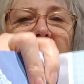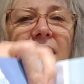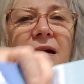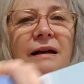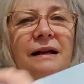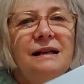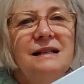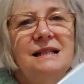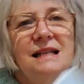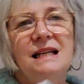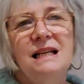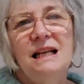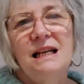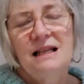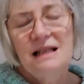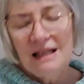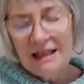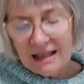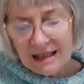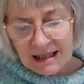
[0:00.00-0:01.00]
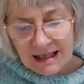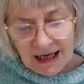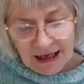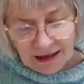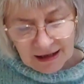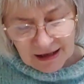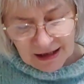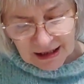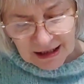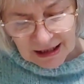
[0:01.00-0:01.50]
And I didn't
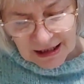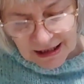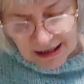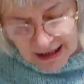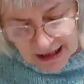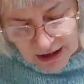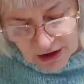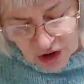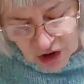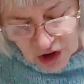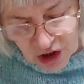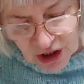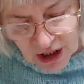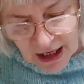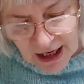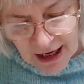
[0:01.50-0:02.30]
understand the stitch